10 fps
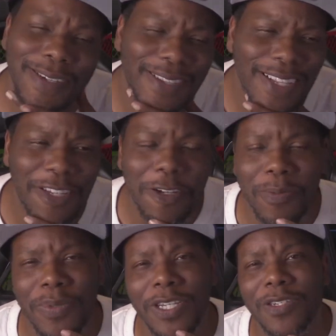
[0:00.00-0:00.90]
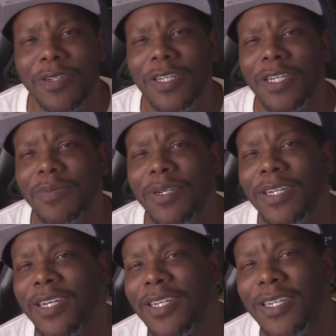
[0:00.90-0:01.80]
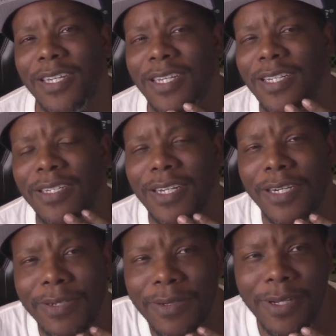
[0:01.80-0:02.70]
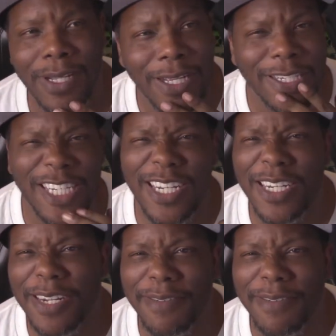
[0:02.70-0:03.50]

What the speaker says: They took a picture of him and Huntley, you know, chilling on a